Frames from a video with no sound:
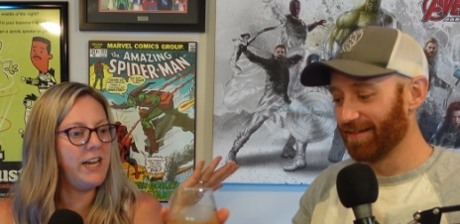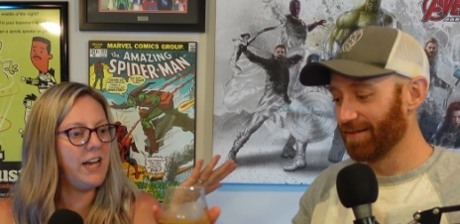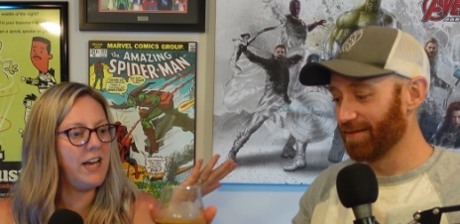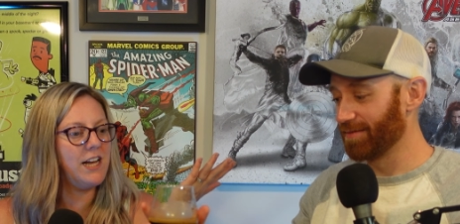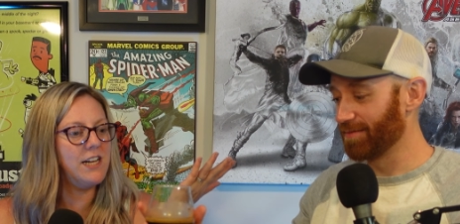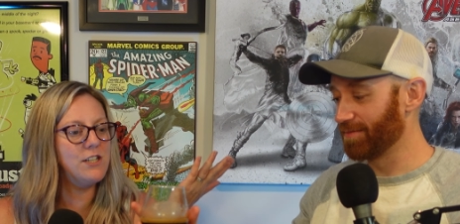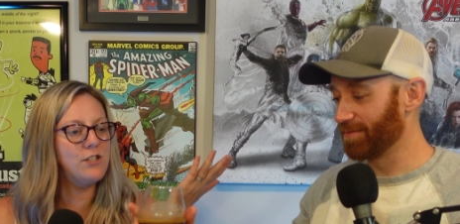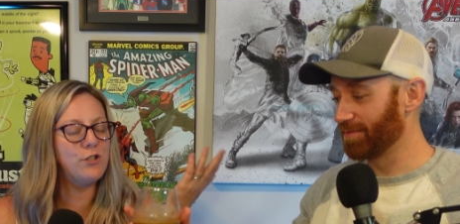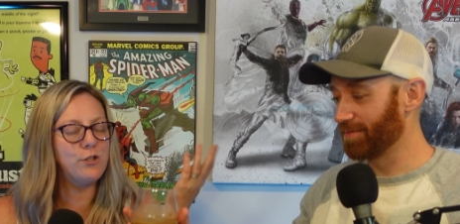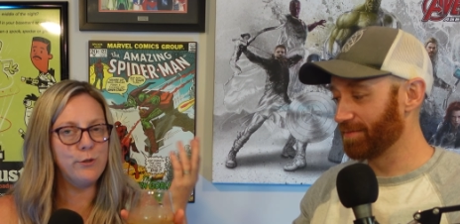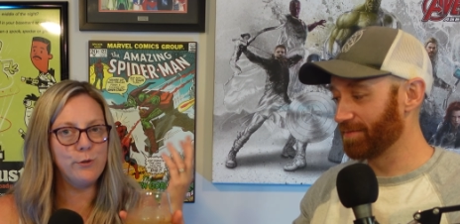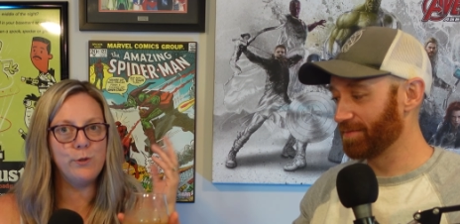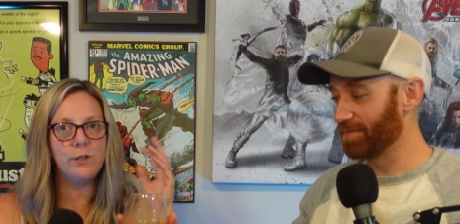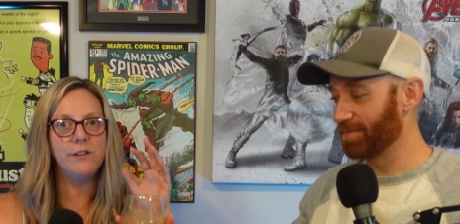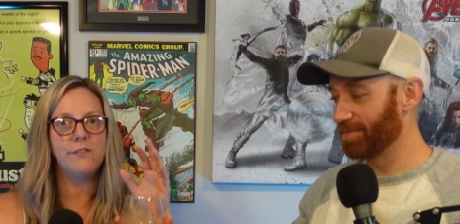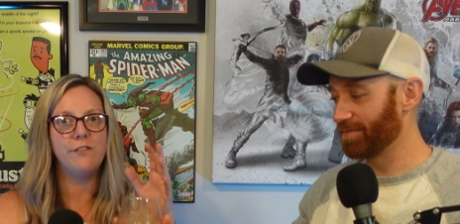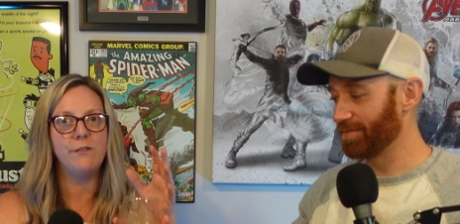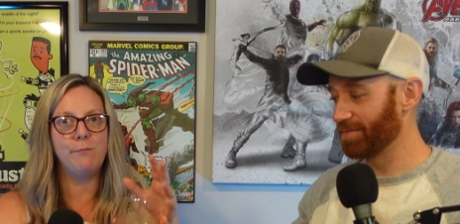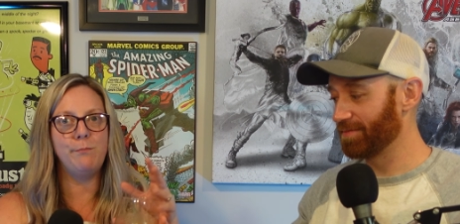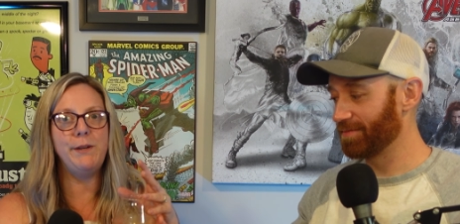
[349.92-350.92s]
Speaker 1: had two
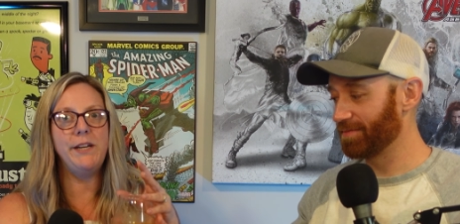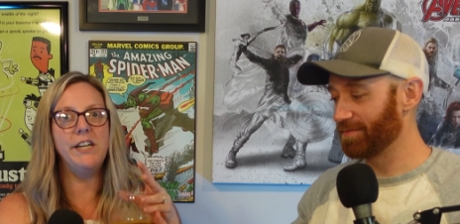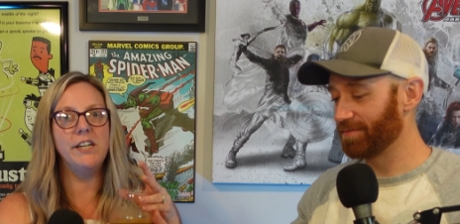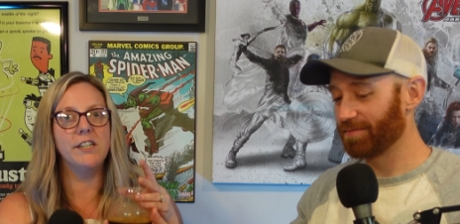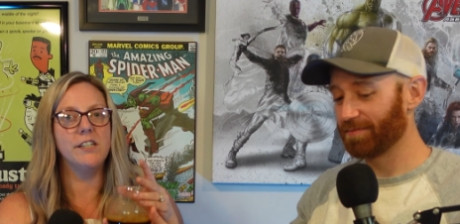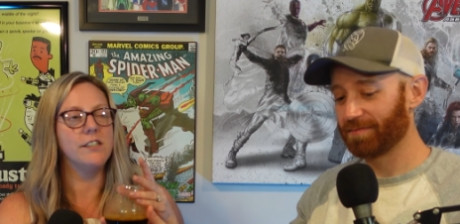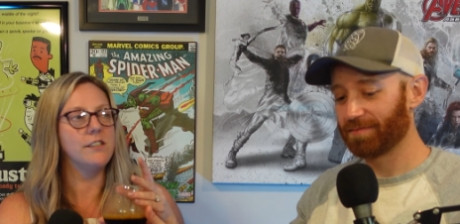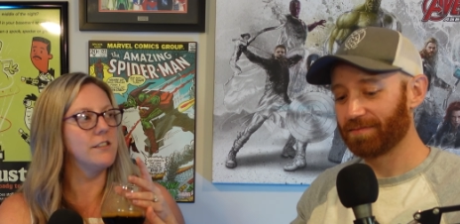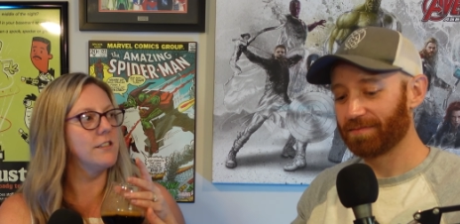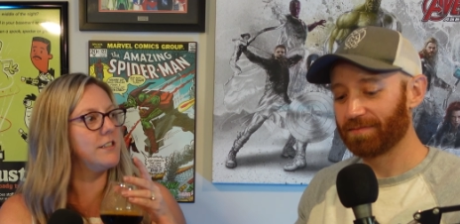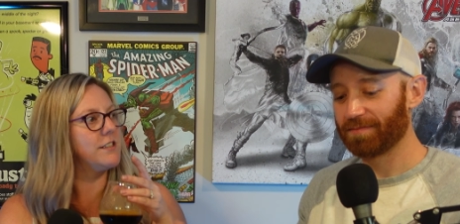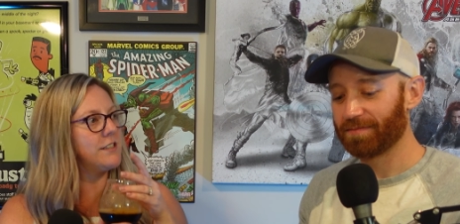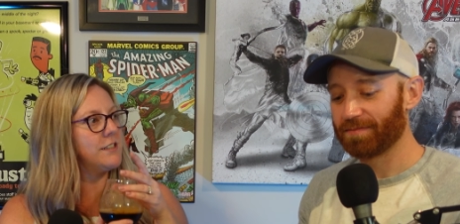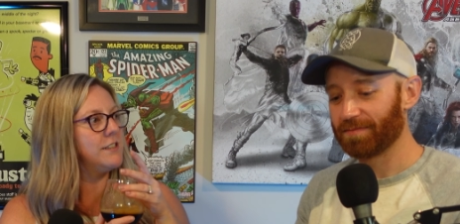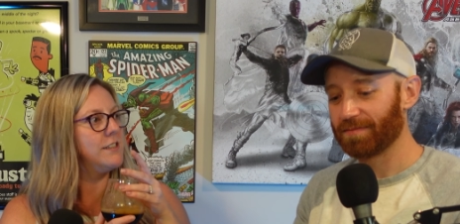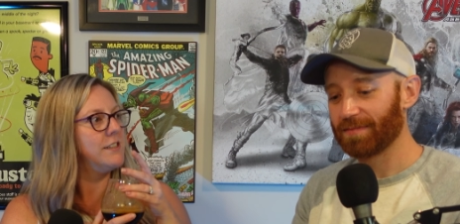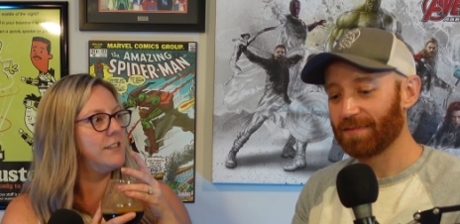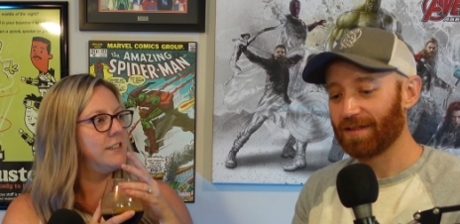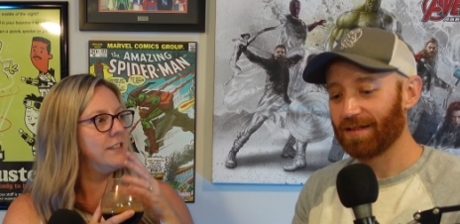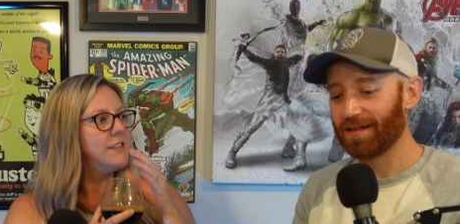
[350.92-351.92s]
different beers
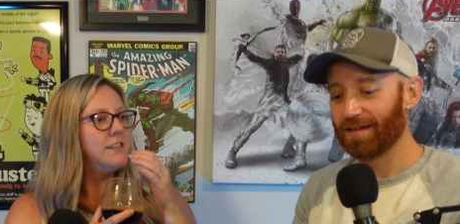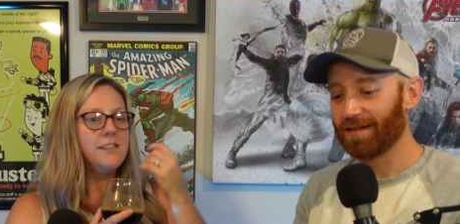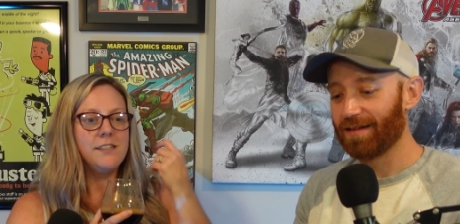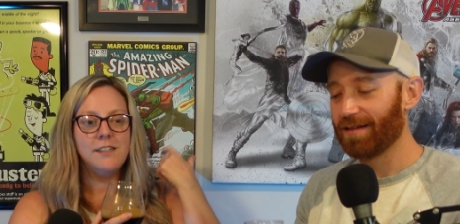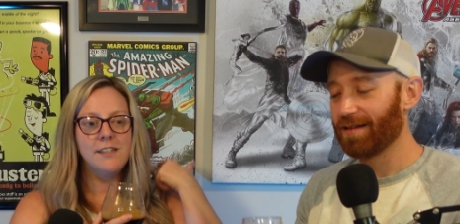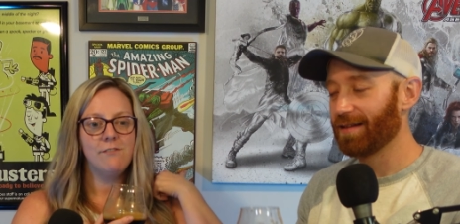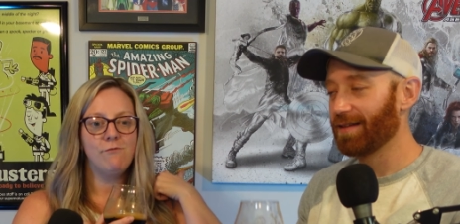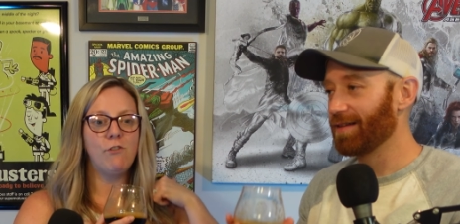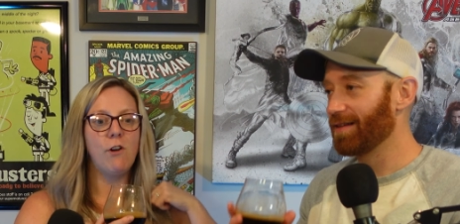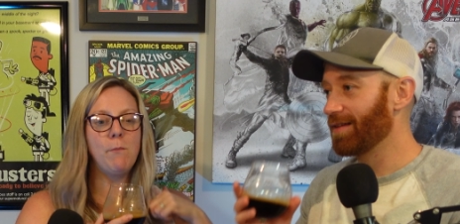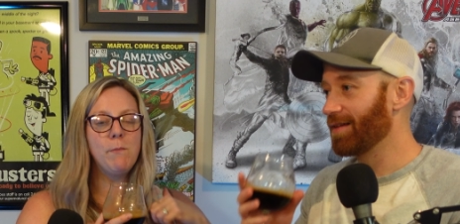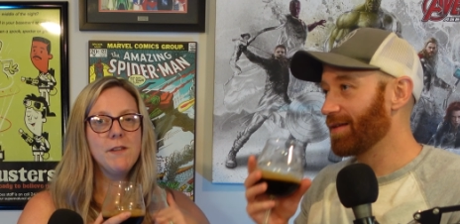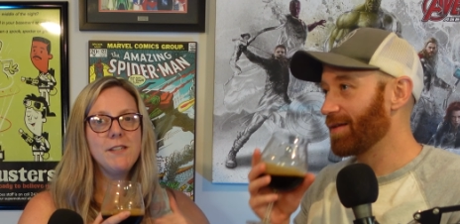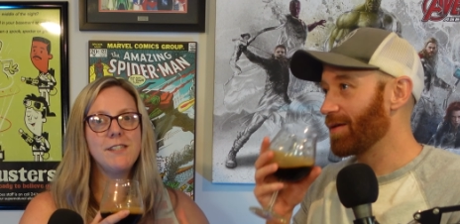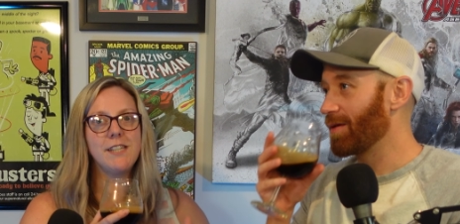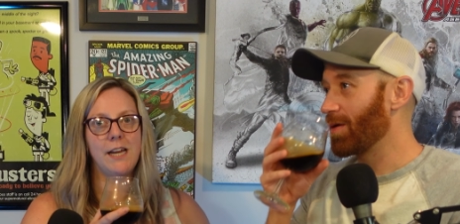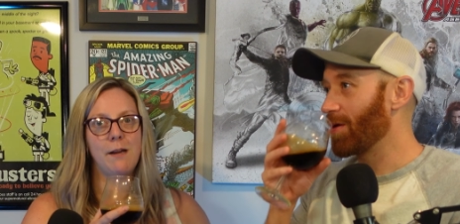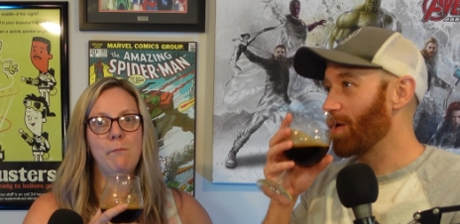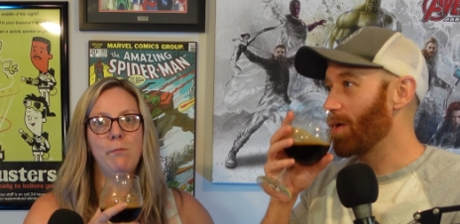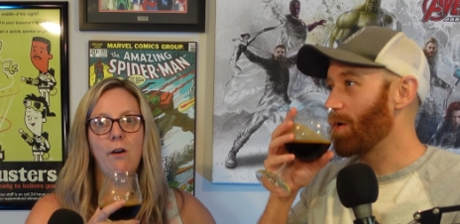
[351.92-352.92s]
from the
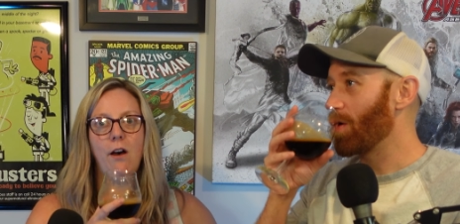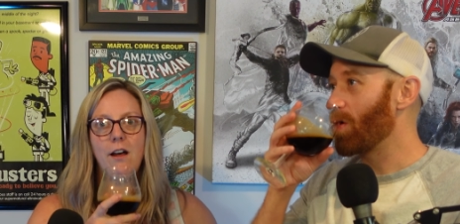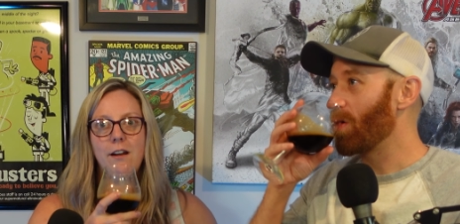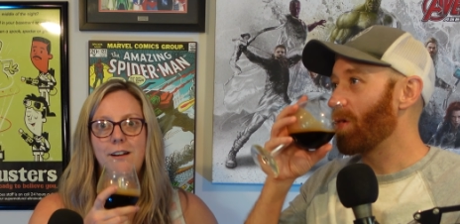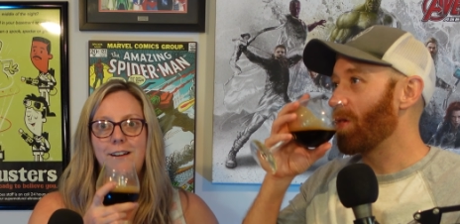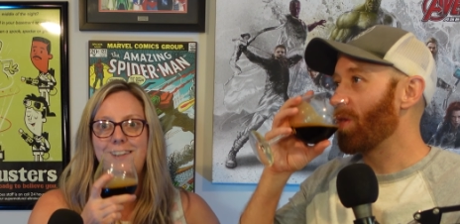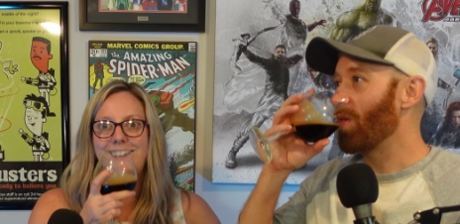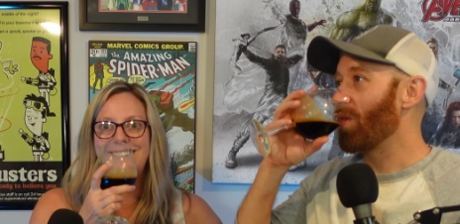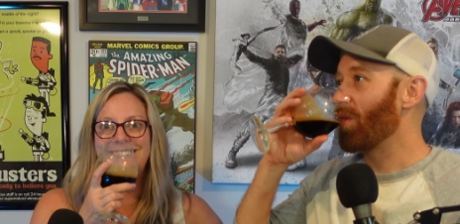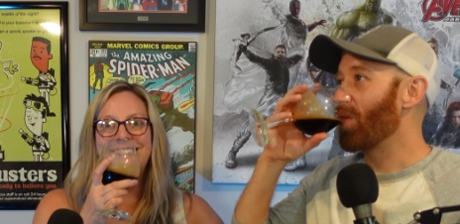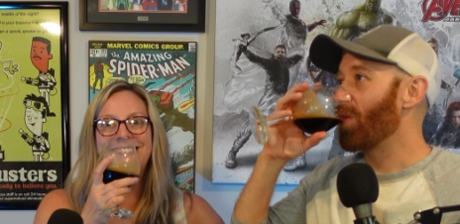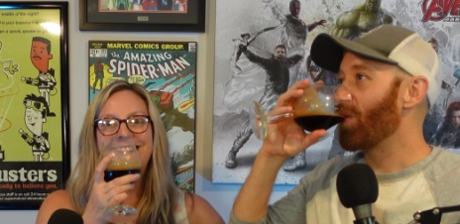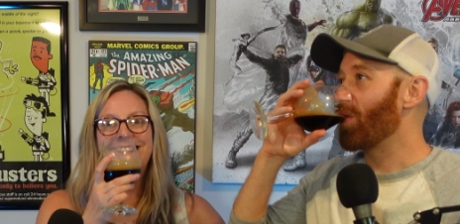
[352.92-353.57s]
same bottle.